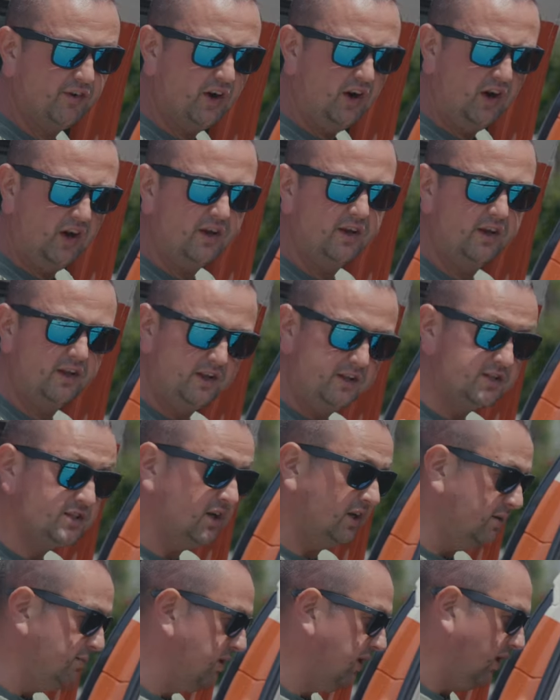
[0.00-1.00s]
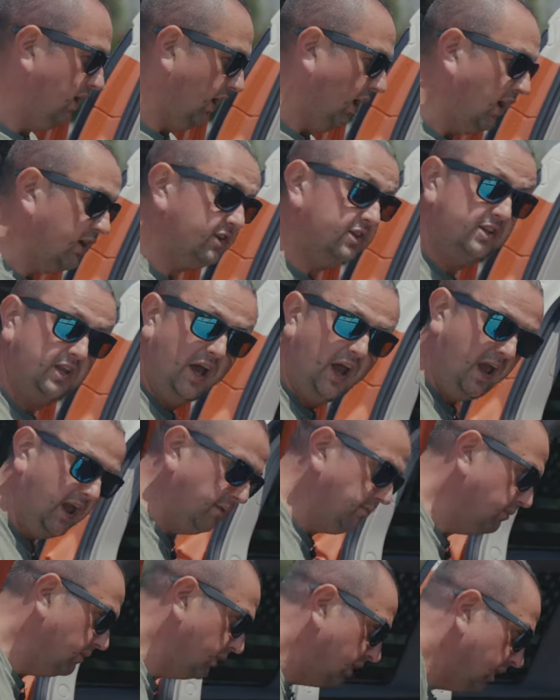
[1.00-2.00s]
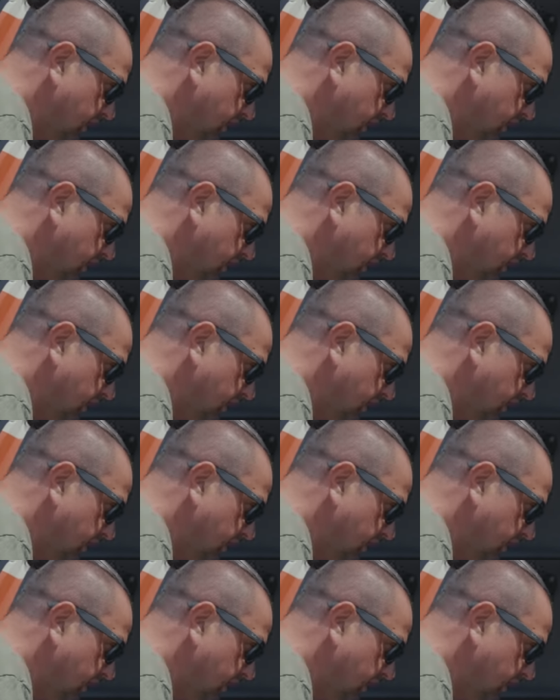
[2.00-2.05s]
car and it's going to be hard time